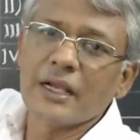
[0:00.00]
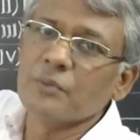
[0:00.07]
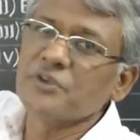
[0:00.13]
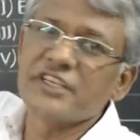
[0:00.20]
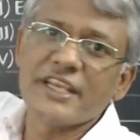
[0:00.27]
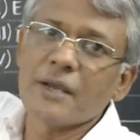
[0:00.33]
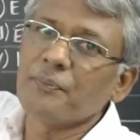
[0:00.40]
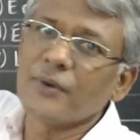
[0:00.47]

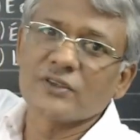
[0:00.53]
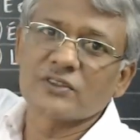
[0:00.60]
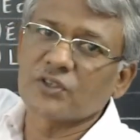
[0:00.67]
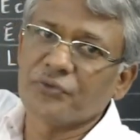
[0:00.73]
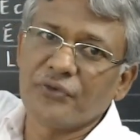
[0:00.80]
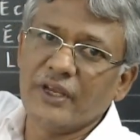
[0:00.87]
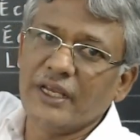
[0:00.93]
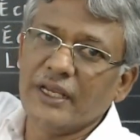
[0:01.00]
t
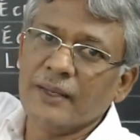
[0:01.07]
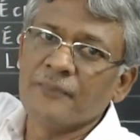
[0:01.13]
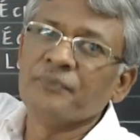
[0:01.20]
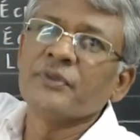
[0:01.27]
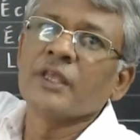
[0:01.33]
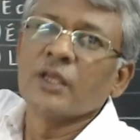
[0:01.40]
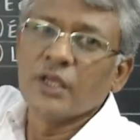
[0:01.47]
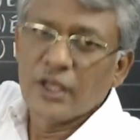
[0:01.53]
apostrophe.
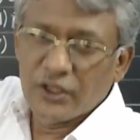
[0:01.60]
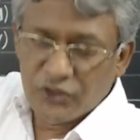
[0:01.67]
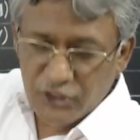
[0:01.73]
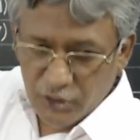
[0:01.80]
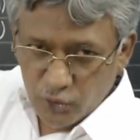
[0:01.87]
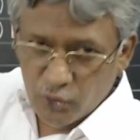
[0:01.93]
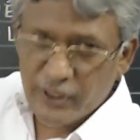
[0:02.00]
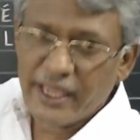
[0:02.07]

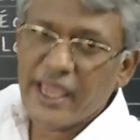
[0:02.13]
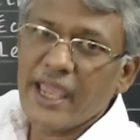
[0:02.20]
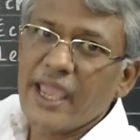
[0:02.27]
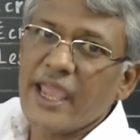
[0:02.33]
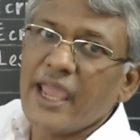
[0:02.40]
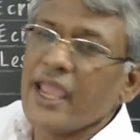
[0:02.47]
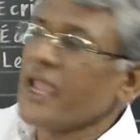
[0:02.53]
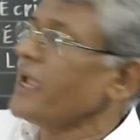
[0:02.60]
Tu
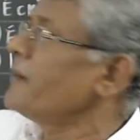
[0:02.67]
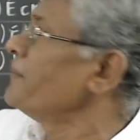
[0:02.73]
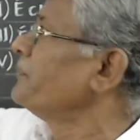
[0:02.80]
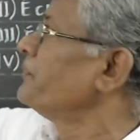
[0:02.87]
es,